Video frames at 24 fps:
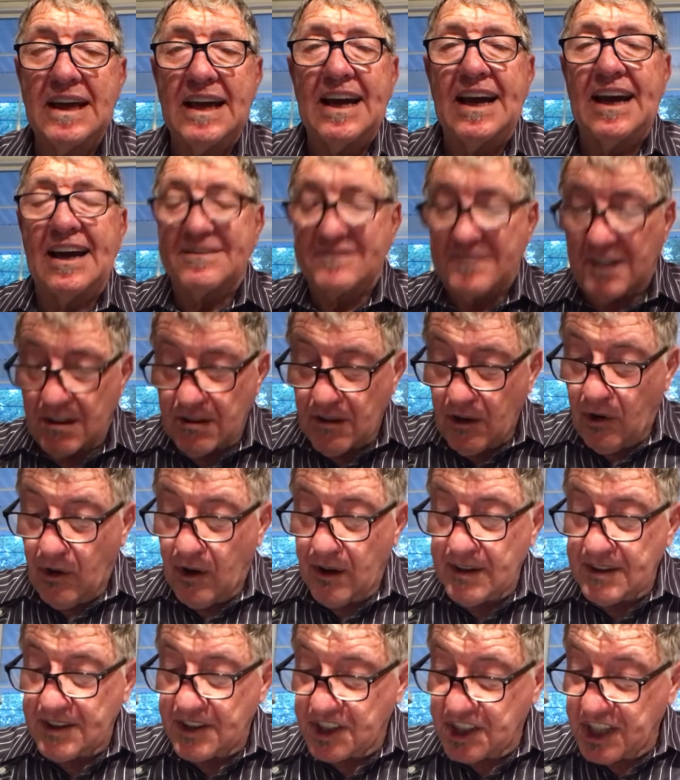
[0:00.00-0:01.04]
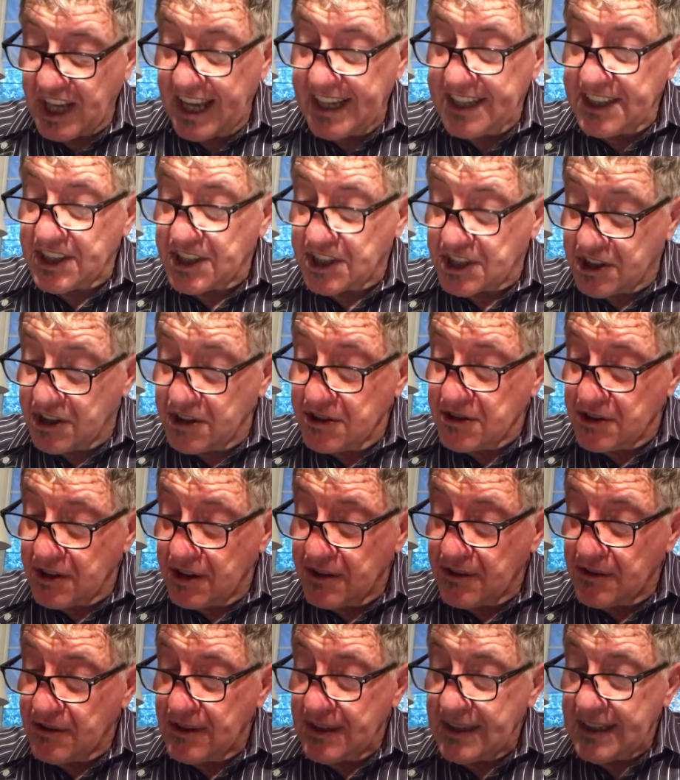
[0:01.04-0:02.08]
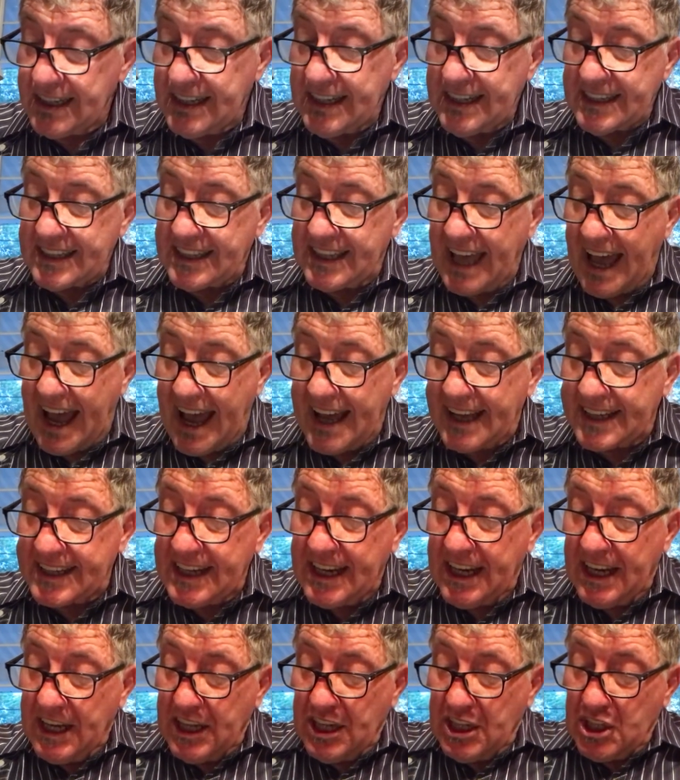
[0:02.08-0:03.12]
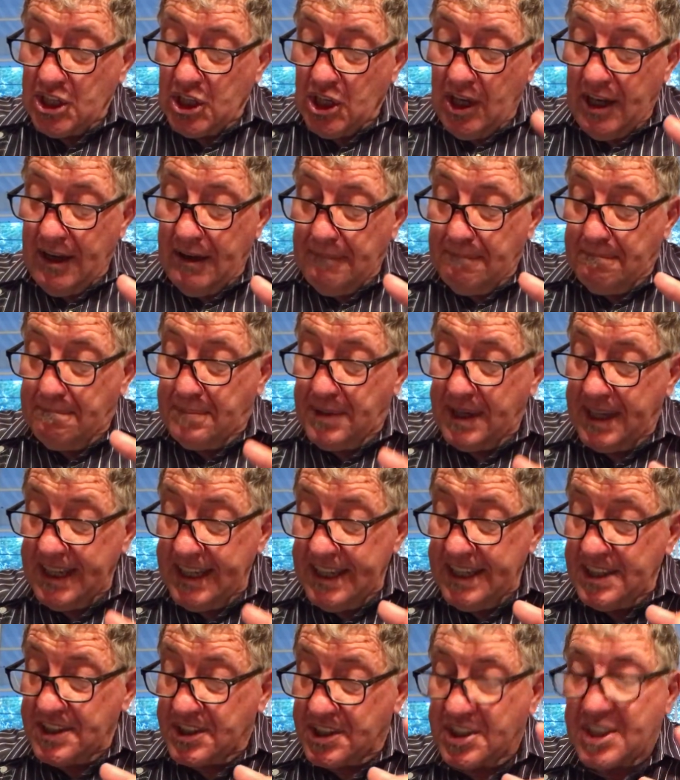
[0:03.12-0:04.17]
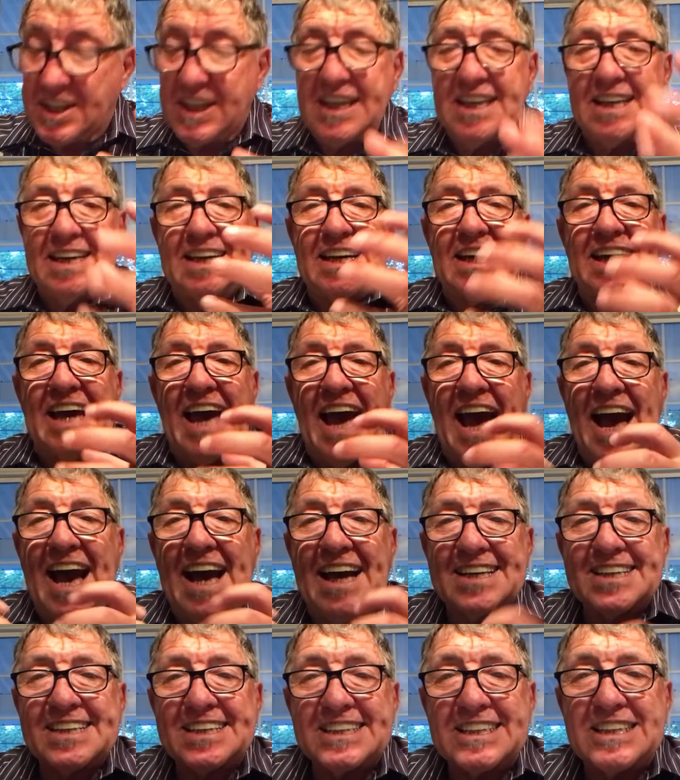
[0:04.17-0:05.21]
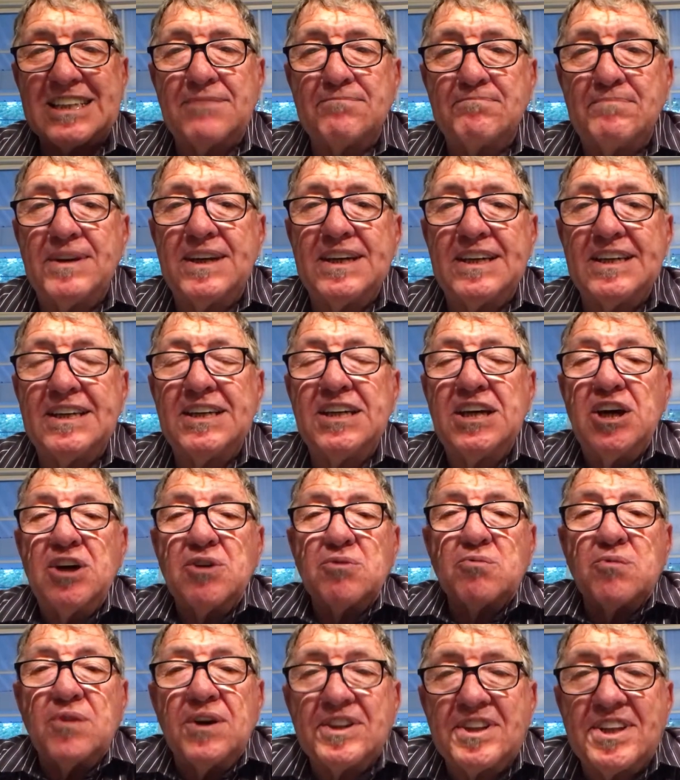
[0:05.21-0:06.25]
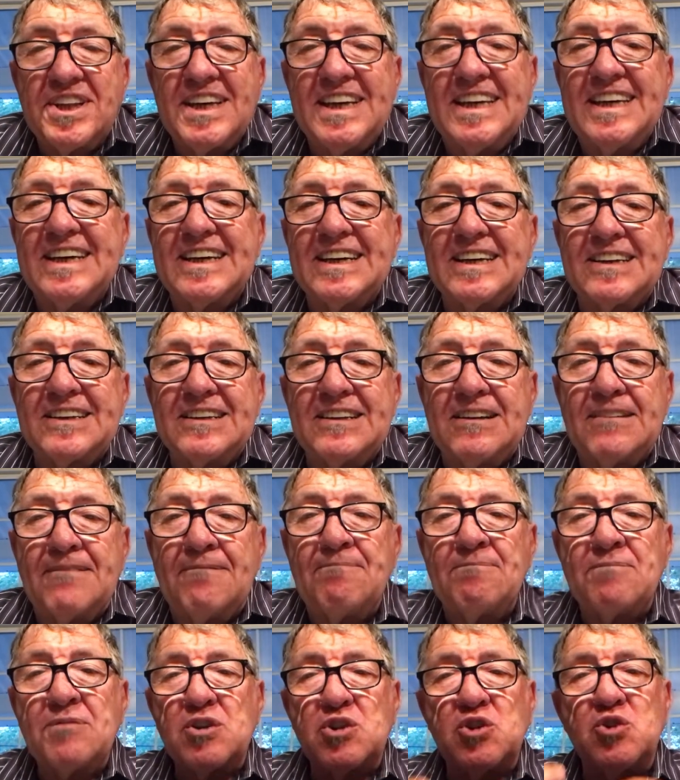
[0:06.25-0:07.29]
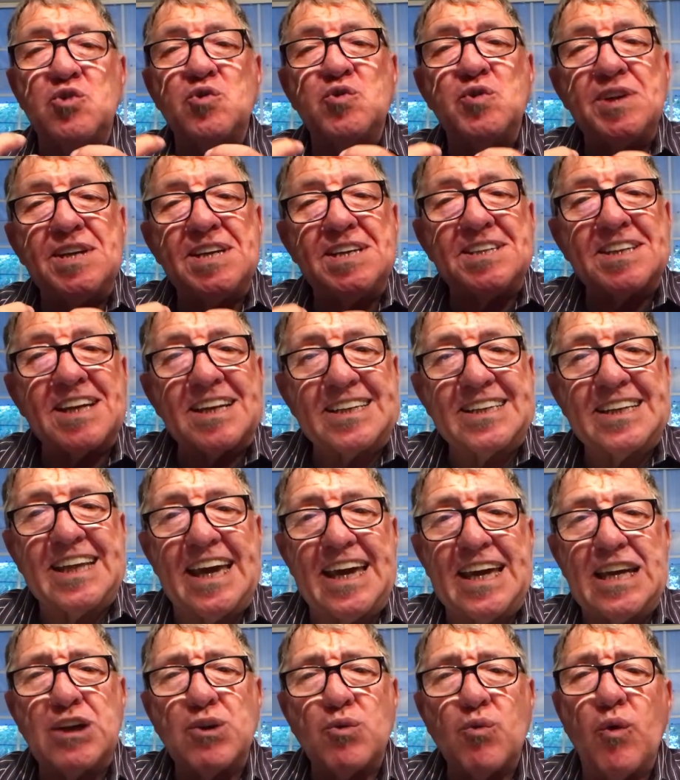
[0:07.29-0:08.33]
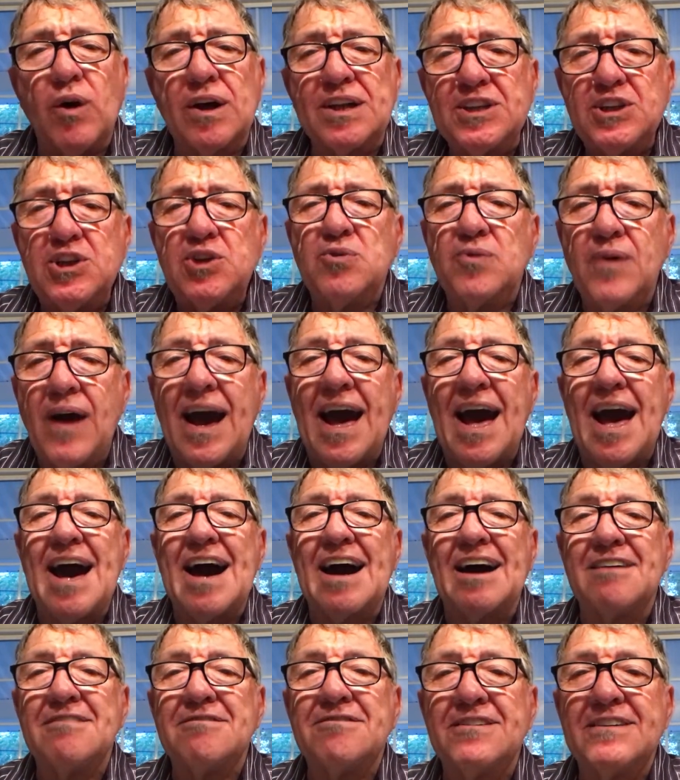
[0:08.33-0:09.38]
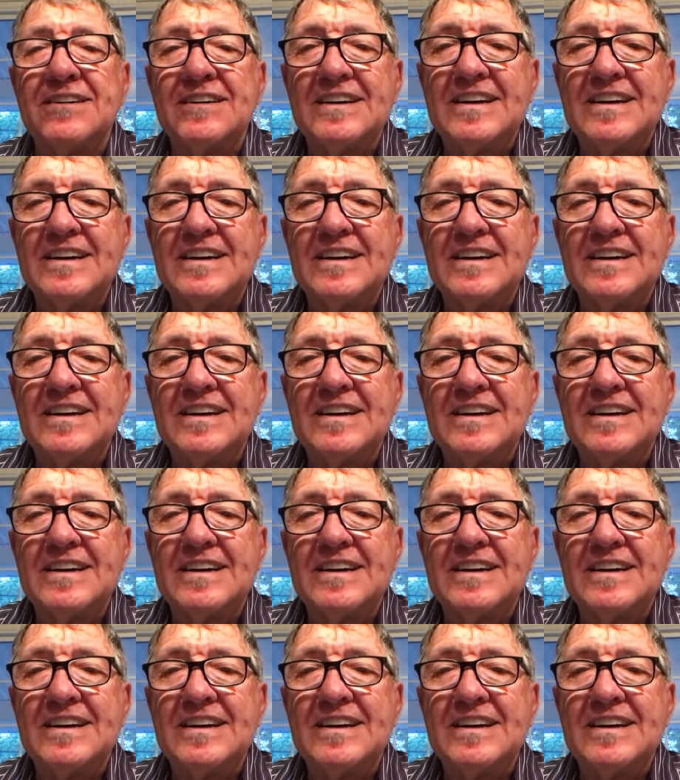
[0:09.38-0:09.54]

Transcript: And the Lord says to you that peace has to be within. You need to take what you have